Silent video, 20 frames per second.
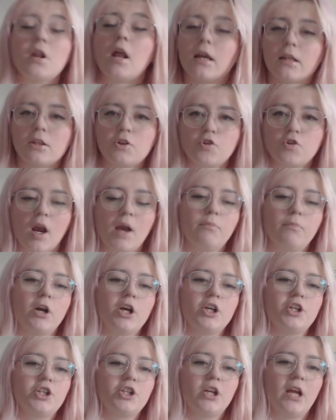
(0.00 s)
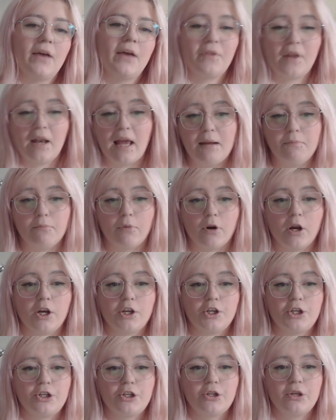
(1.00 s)
So like the tri-brush and the
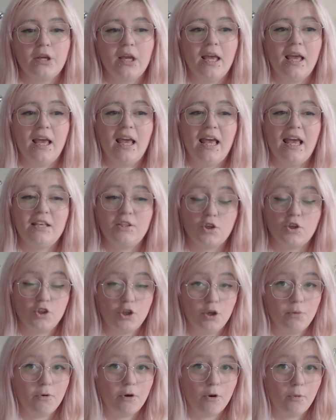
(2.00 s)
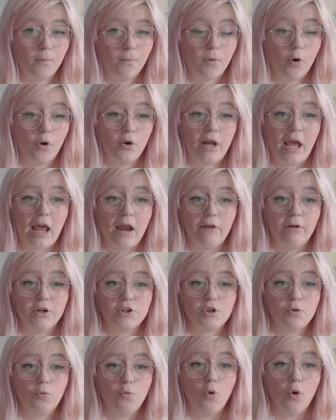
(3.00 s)
lane brush, it's a super
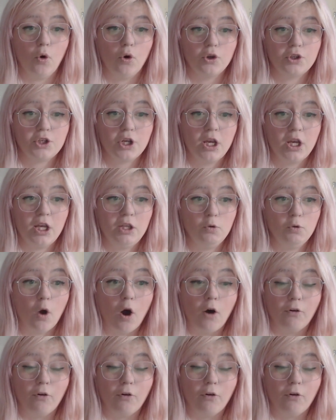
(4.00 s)
important area to ward.